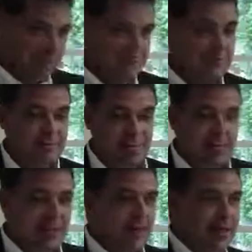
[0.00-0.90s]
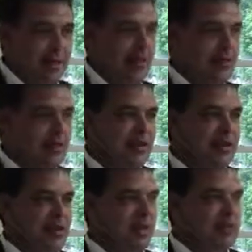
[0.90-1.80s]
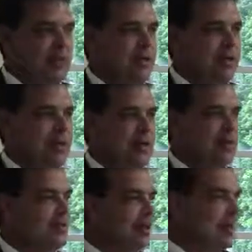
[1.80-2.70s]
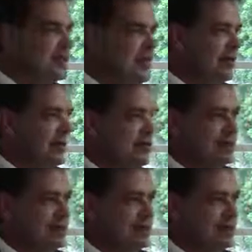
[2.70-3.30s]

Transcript: And now I'm like everybody else here. I love Lowndes County.